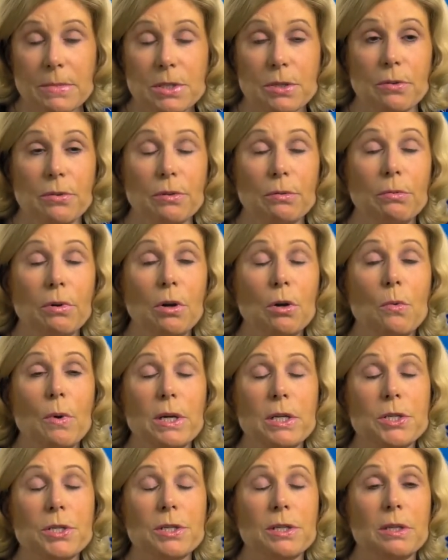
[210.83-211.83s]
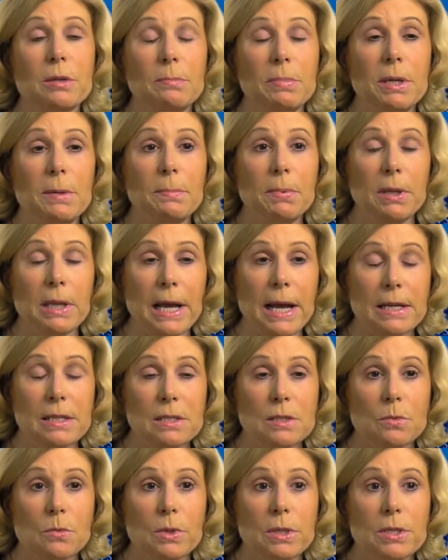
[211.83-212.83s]
So the real question that people
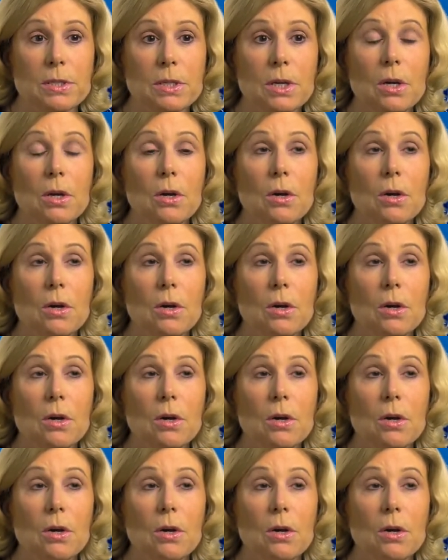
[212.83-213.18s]
asked was,